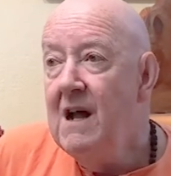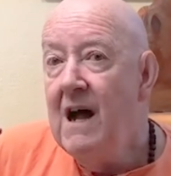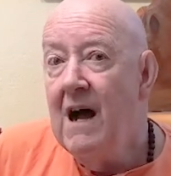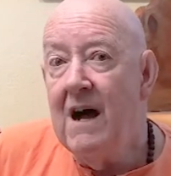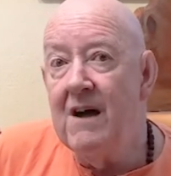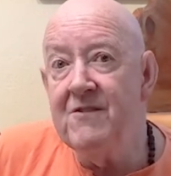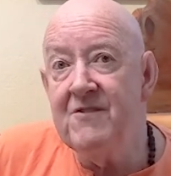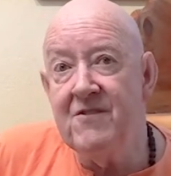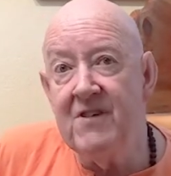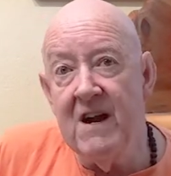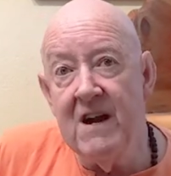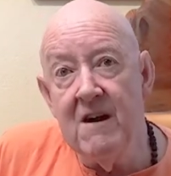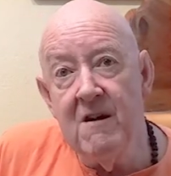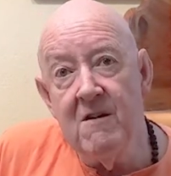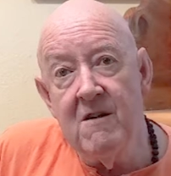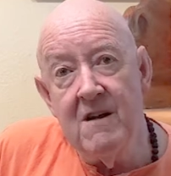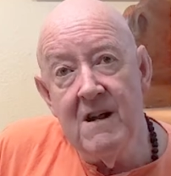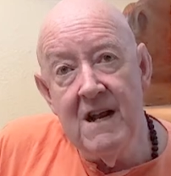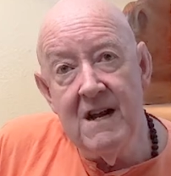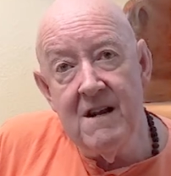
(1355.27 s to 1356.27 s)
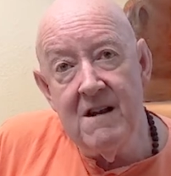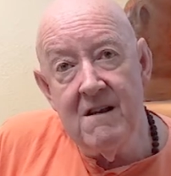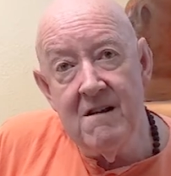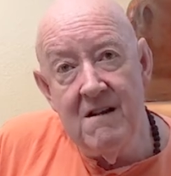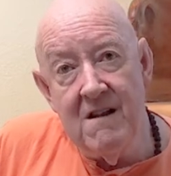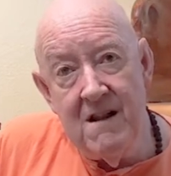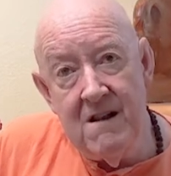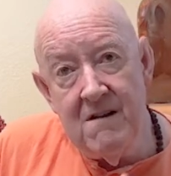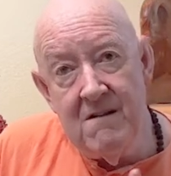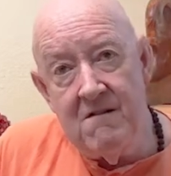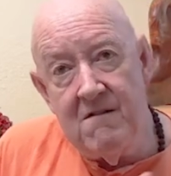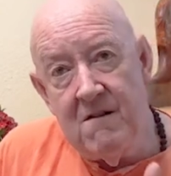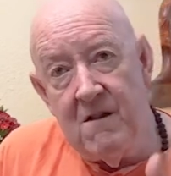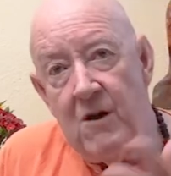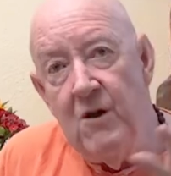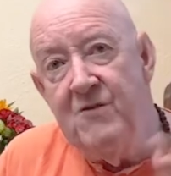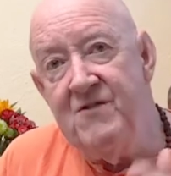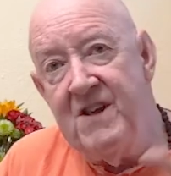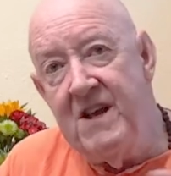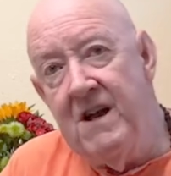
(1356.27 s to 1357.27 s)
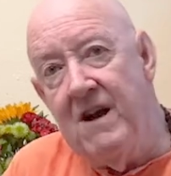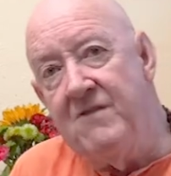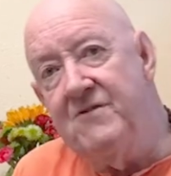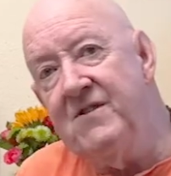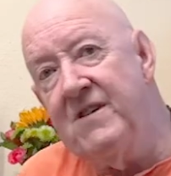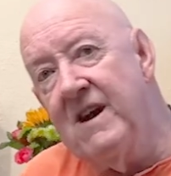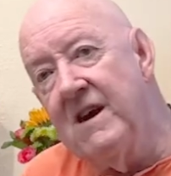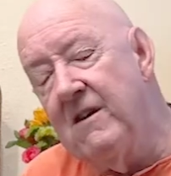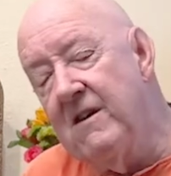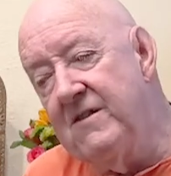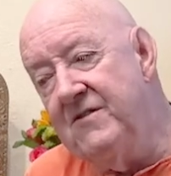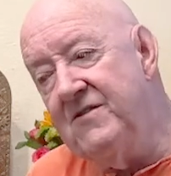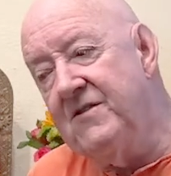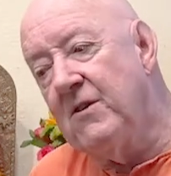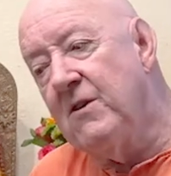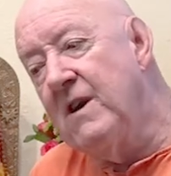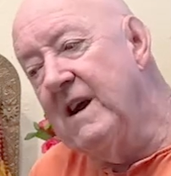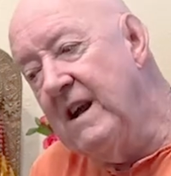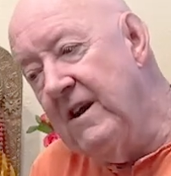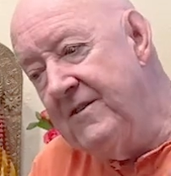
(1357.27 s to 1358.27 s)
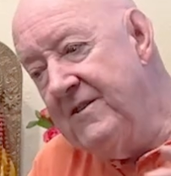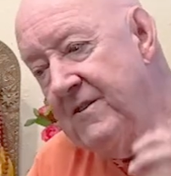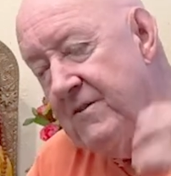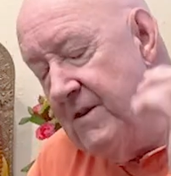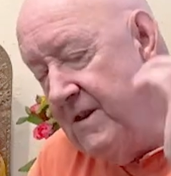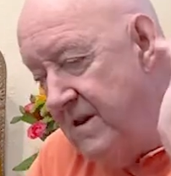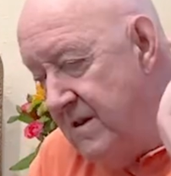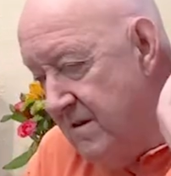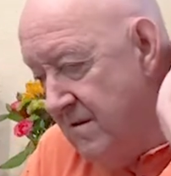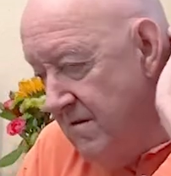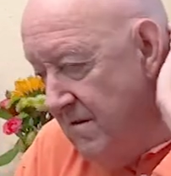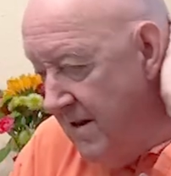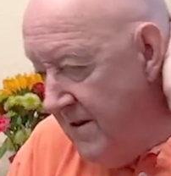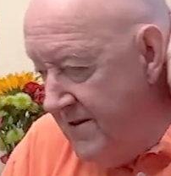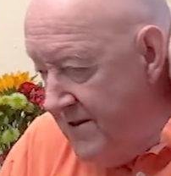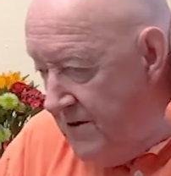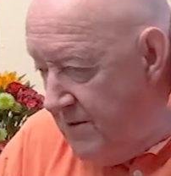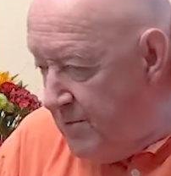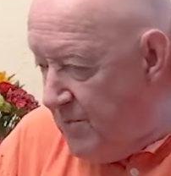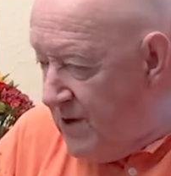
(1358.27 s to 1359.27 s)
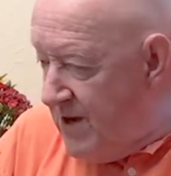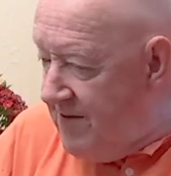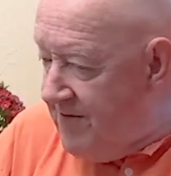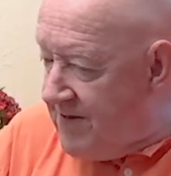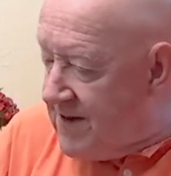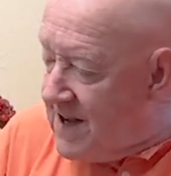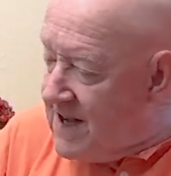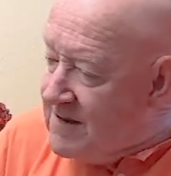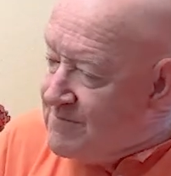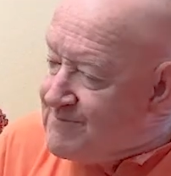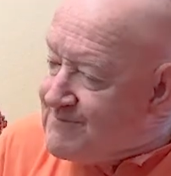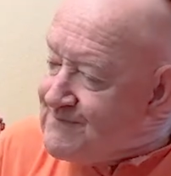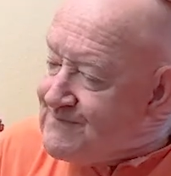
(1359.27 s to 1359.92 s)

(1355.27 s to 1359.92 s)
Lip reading: I'll share, in closing, I'll share a story. I'll do it briefly.